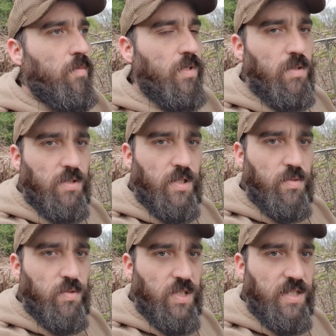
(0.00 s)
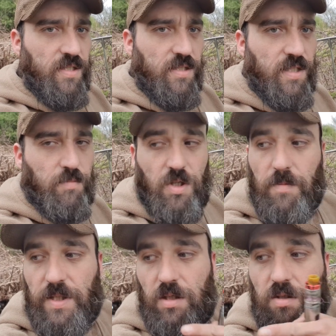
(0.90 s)
We're all social distancing. got
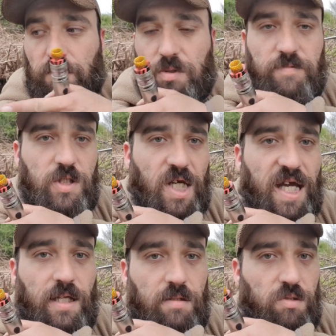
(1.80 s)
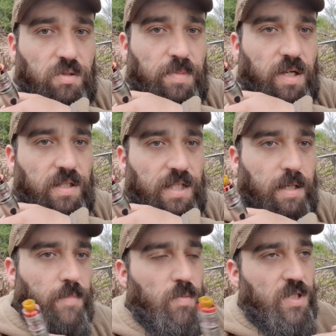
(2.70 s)
my other brother Jack just behind the
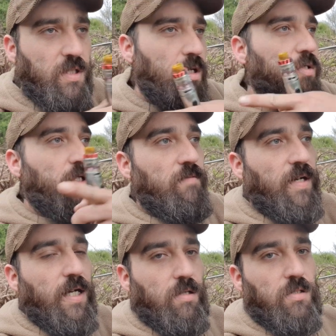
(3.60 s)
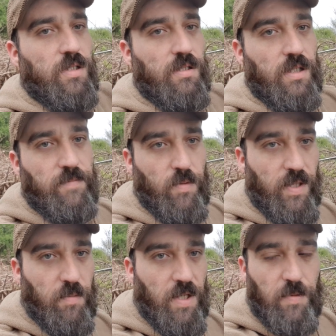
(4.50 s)
camera, which I can't turn around because he'll give
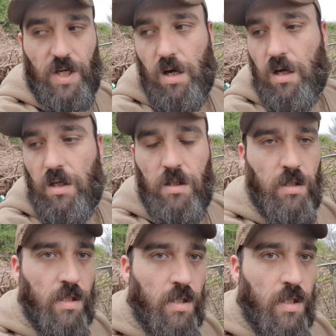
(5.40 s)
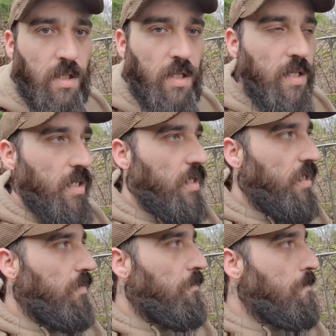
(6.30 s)
away where we are.
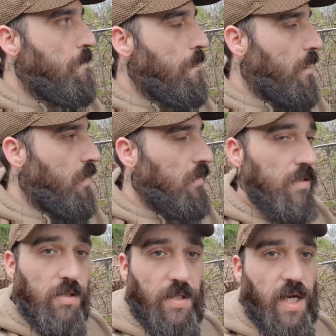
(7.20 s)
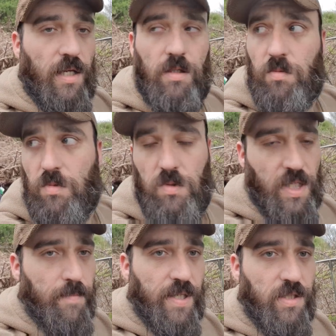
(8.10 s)
Um, so yeah we'll
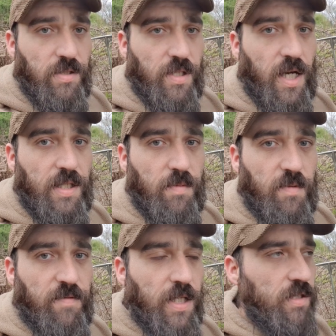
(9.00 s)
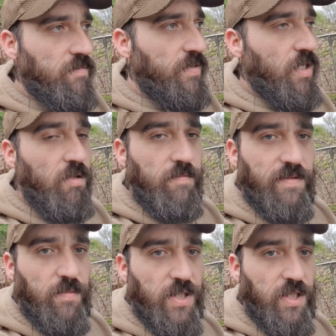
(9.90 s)
get back to you guys when we find something
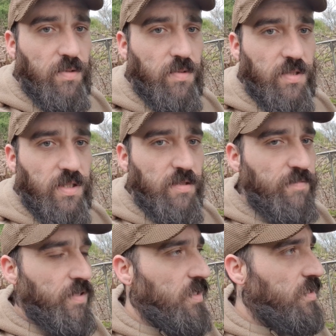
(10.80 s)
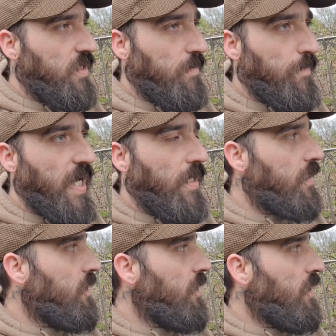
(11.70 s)
hopefully we do because it's the first dig back
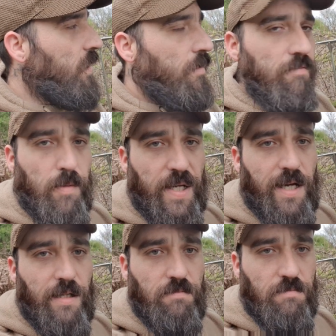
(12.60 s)
for about